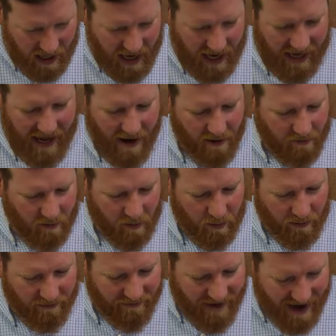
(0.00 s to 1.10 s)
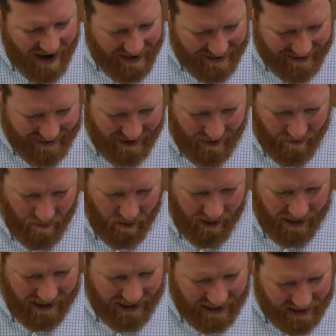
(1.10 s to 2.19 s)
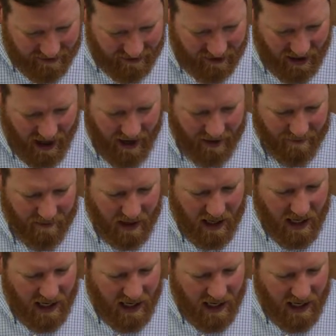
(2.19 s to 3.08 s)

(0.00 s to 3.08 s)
Allow Him to provide them in His time,